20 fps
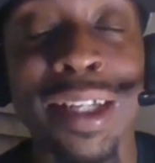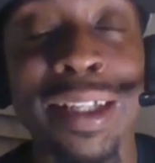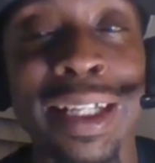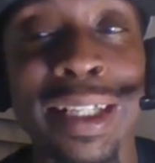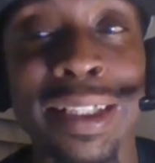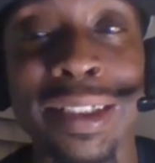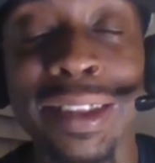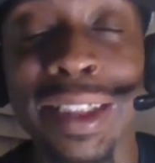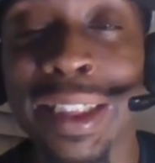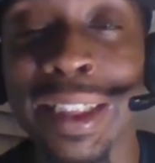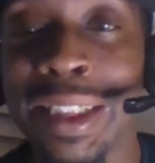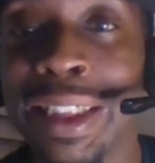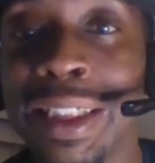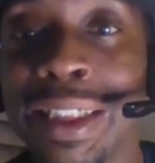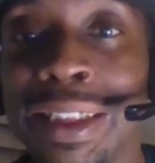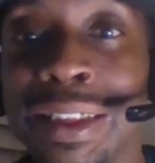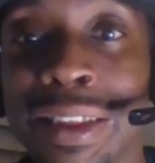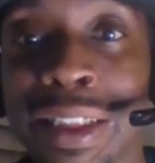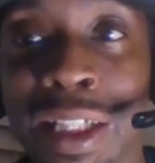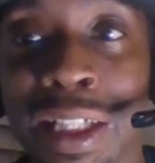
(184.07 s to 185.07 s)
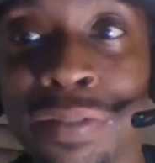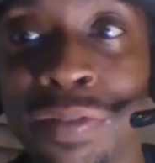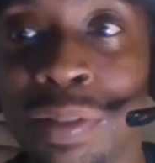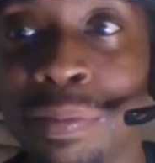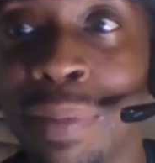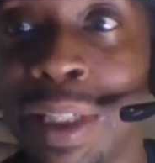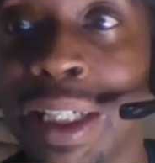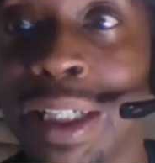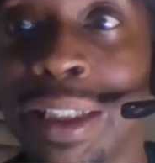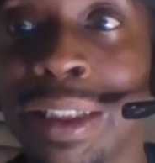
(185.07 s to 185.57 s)
Now, the thing is,
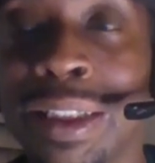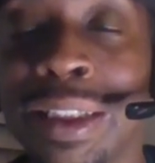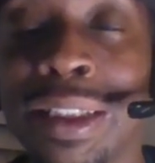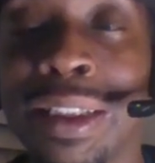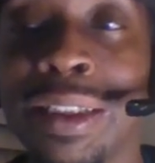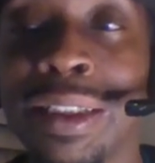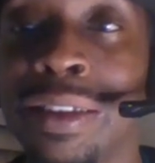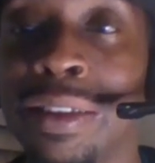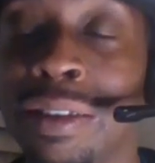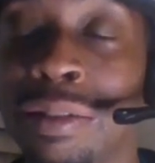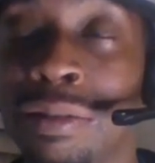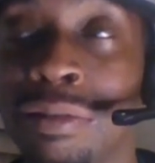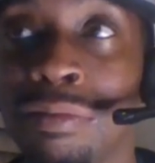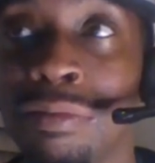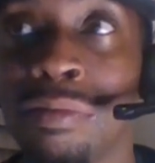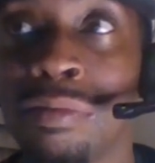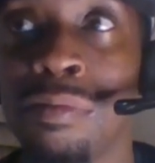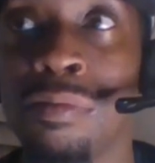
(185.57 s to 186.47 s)
everybody thinks,